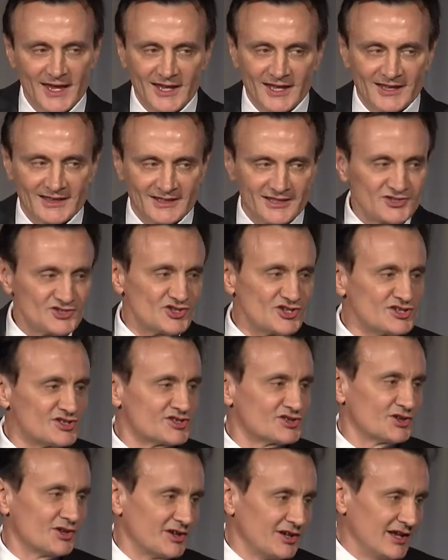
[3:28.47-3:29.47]
did she
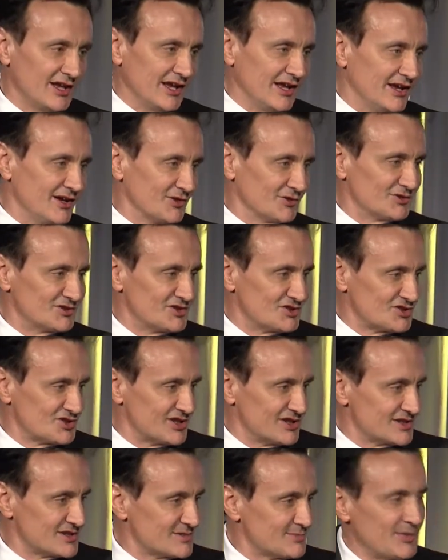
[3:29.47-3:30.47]
study here, or did
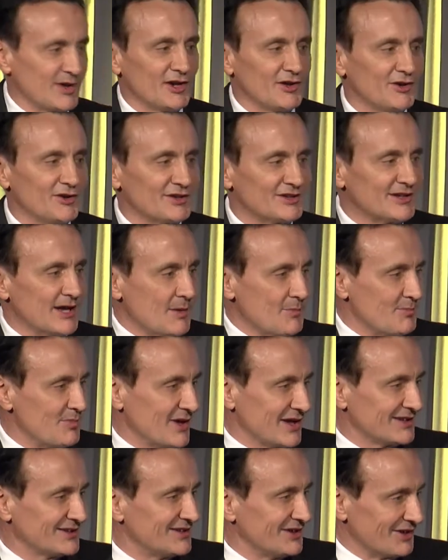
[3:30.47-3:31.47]
she spend her time
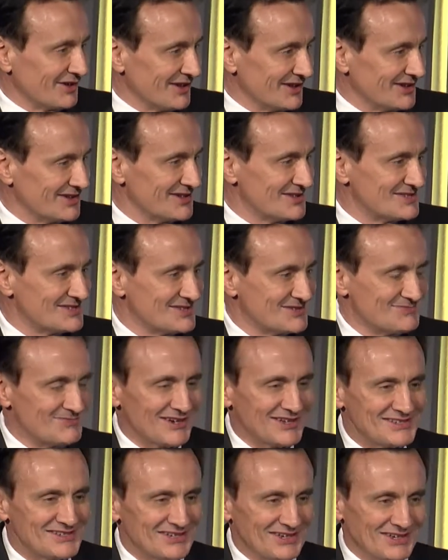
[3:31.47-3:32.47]
partying in this
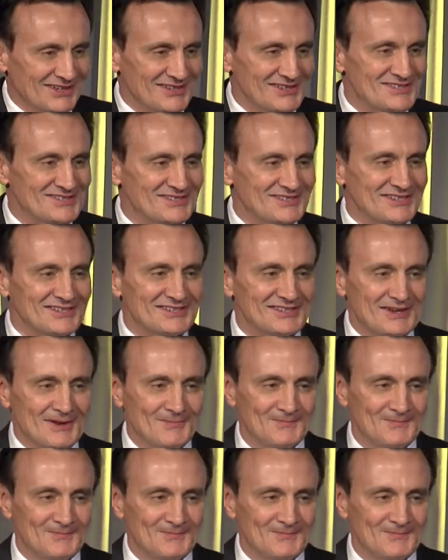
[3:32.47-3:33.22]
city?